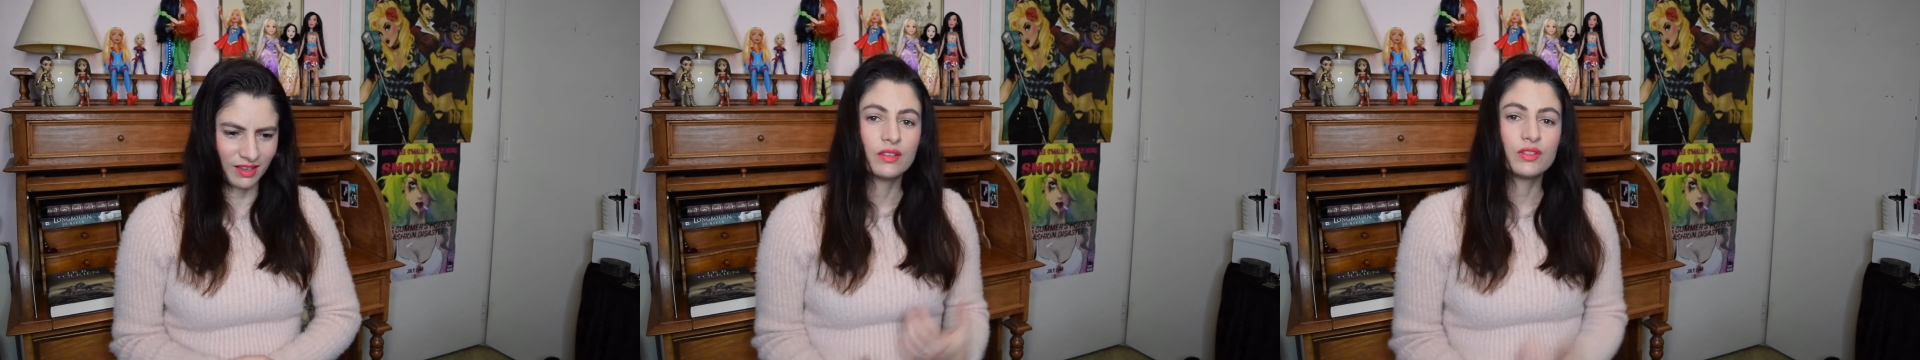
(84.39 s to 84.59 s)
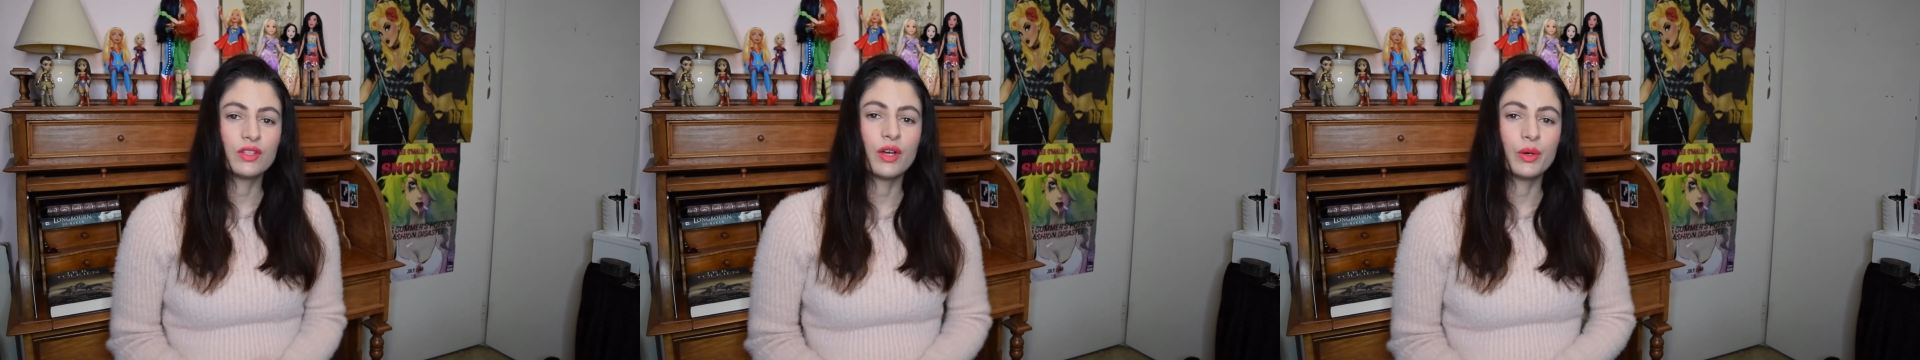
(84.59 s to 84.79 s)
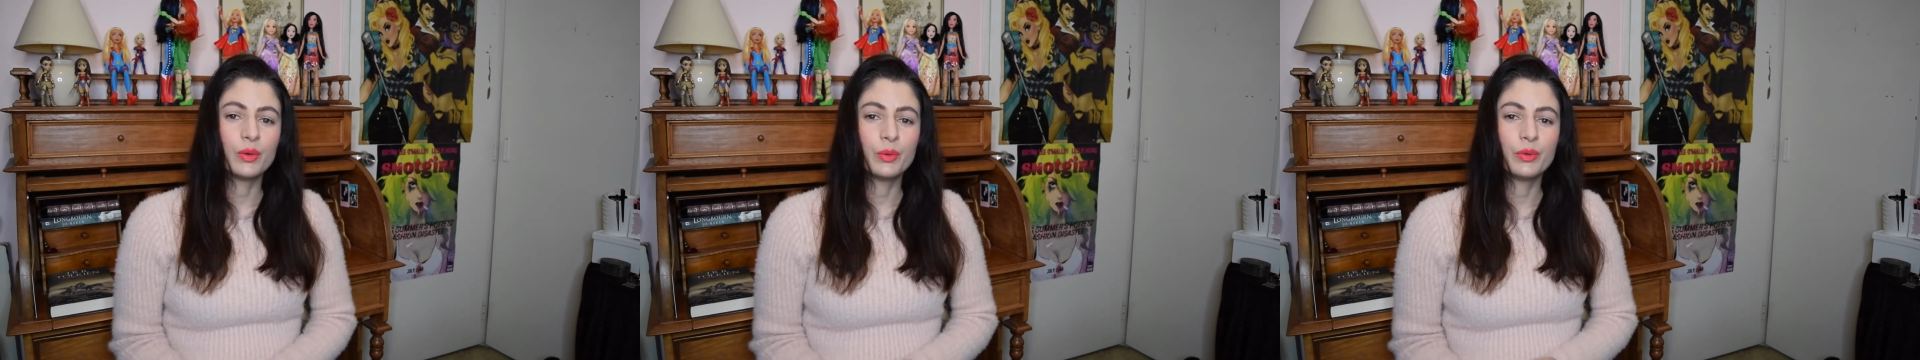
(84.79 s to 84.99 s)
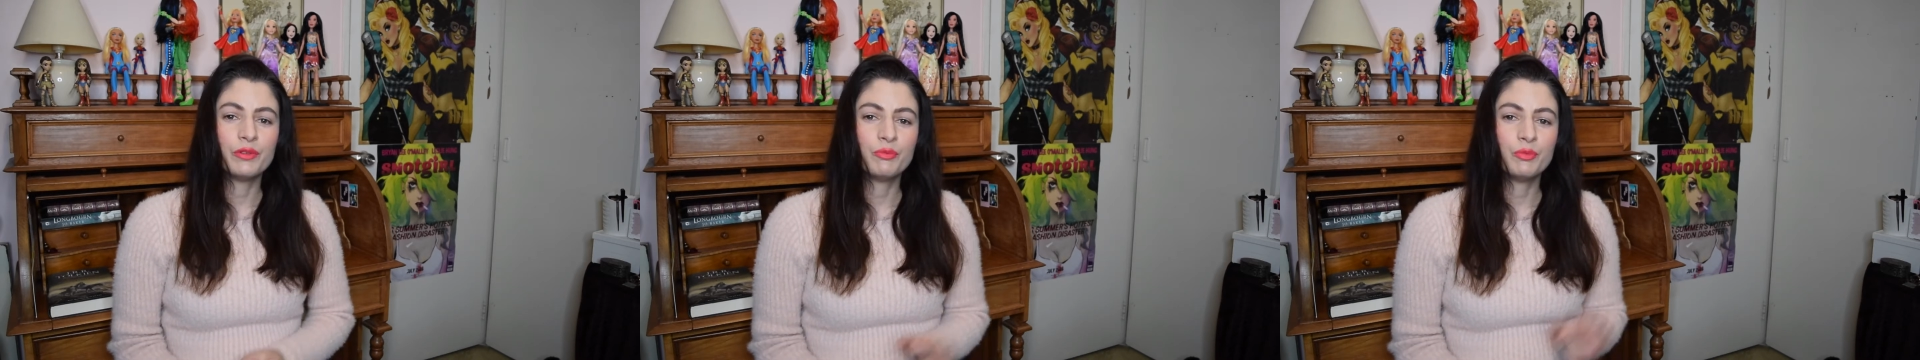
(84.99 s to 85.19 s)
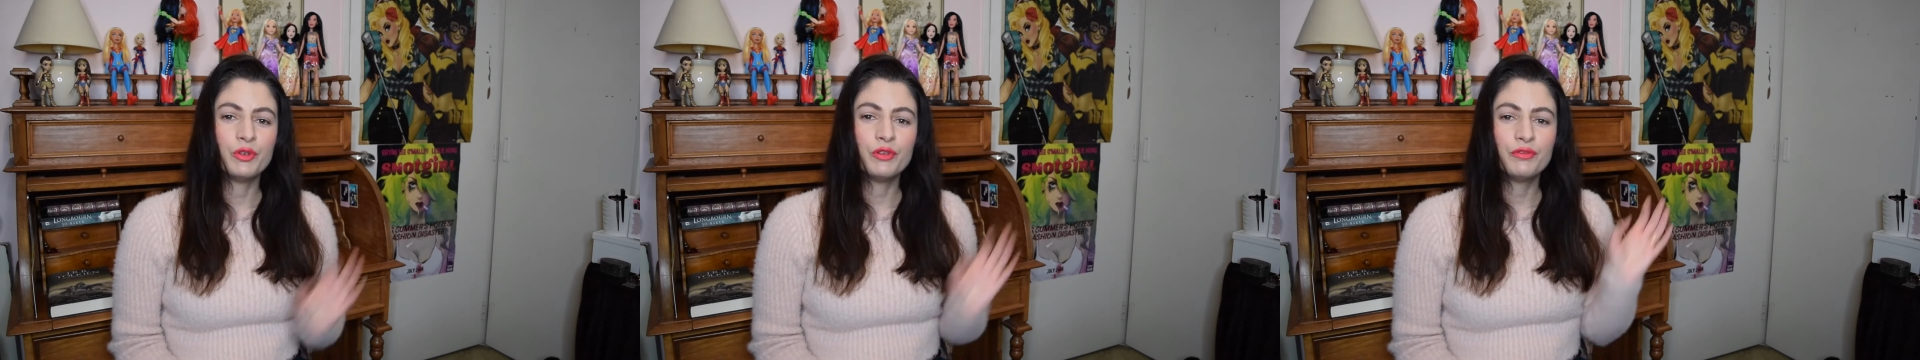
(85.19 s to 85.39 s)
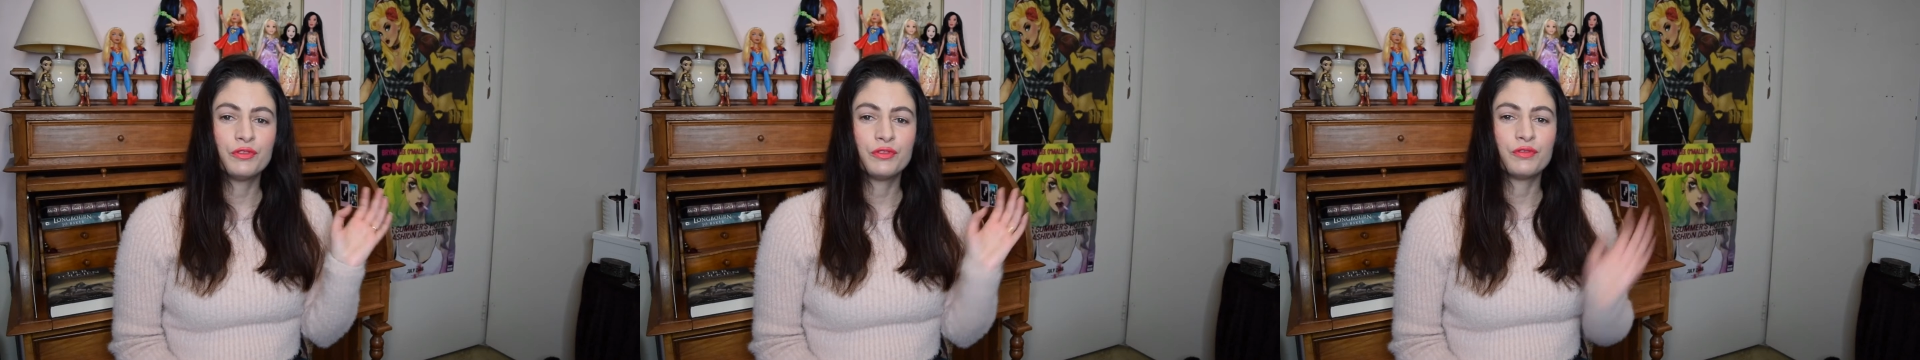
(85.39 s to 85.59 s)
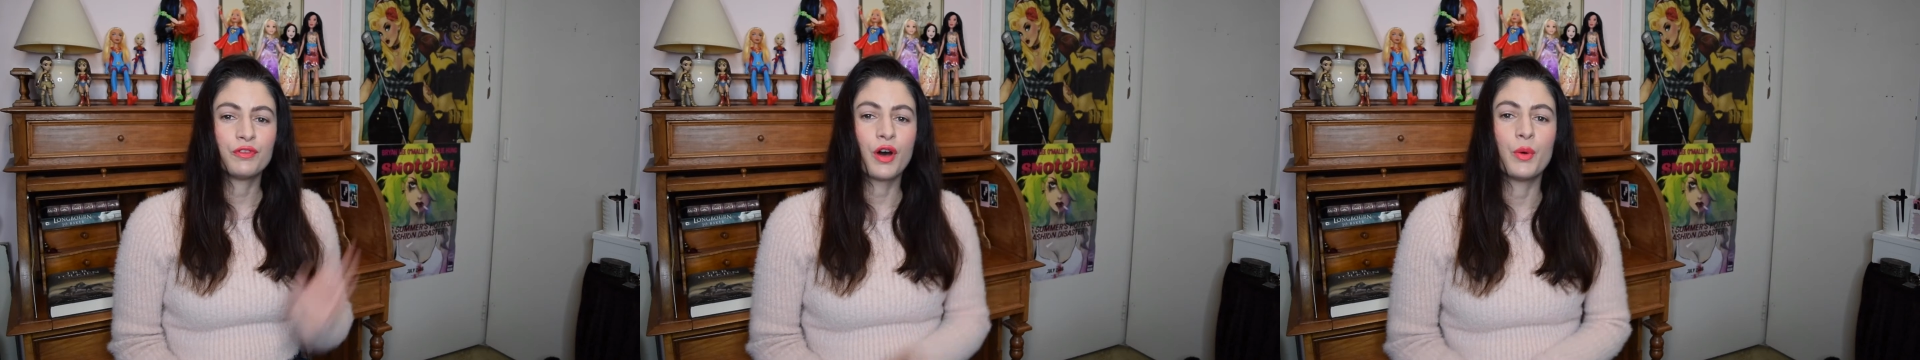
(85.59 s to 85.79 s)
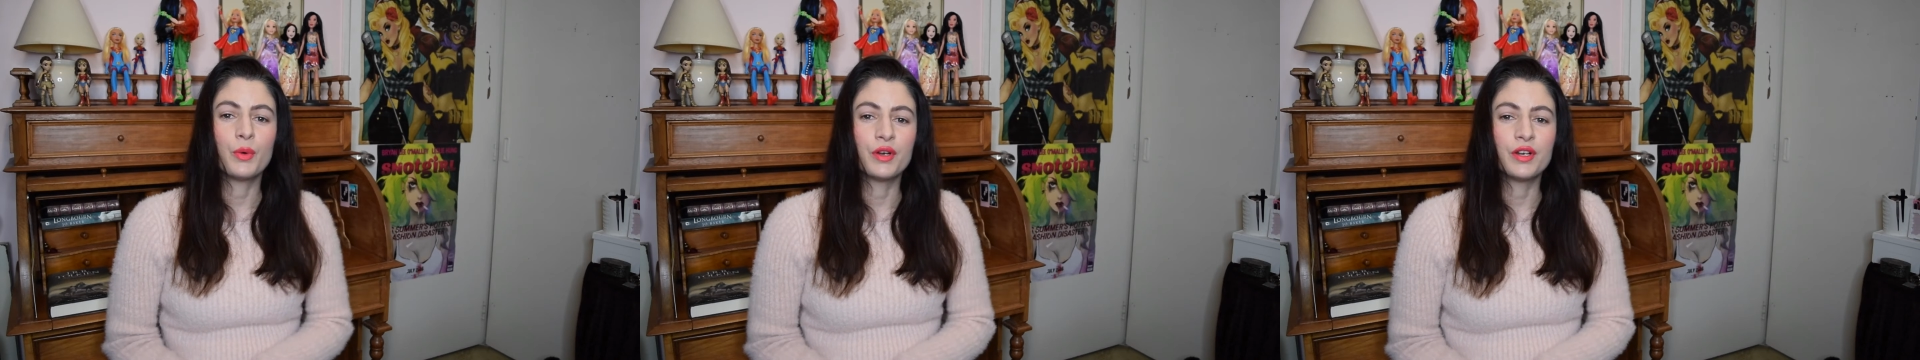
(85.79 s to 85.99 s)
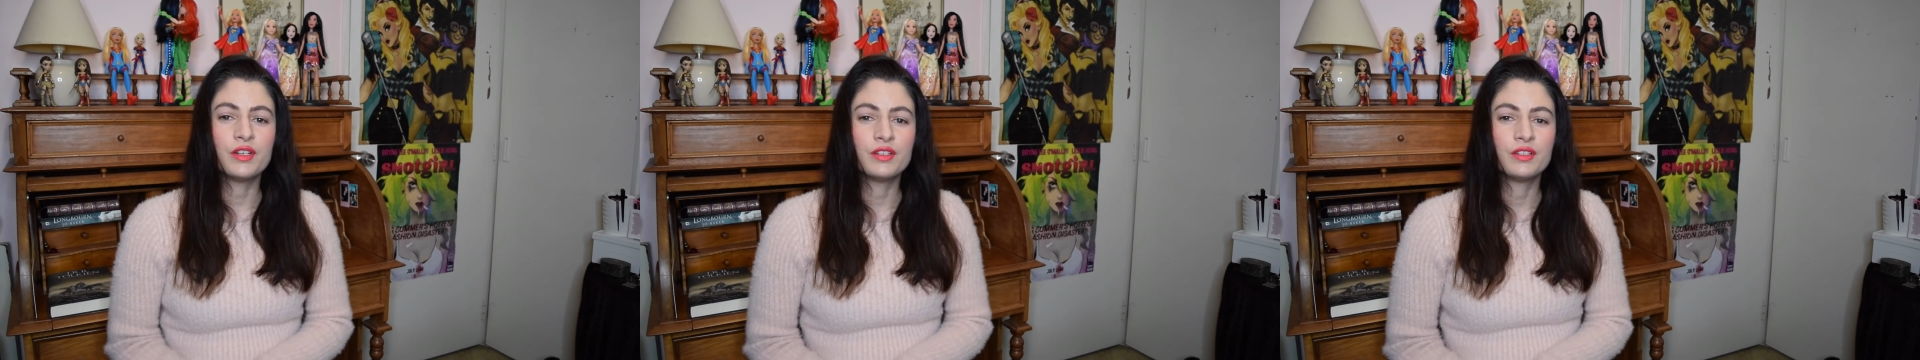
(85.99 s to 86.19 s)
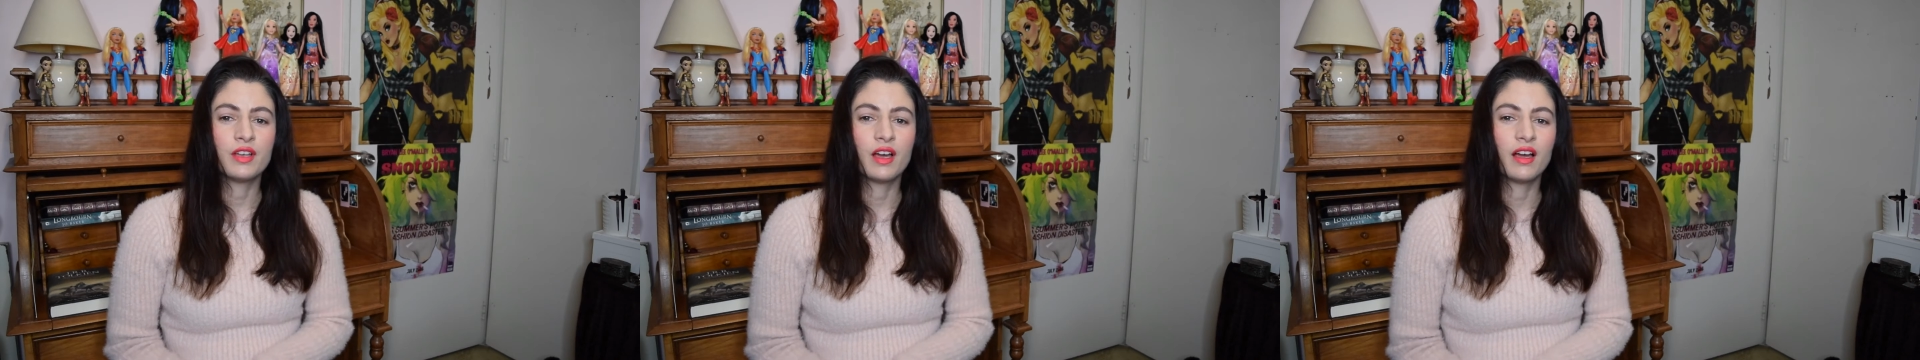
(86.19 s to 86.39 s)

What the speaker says: So we moved forward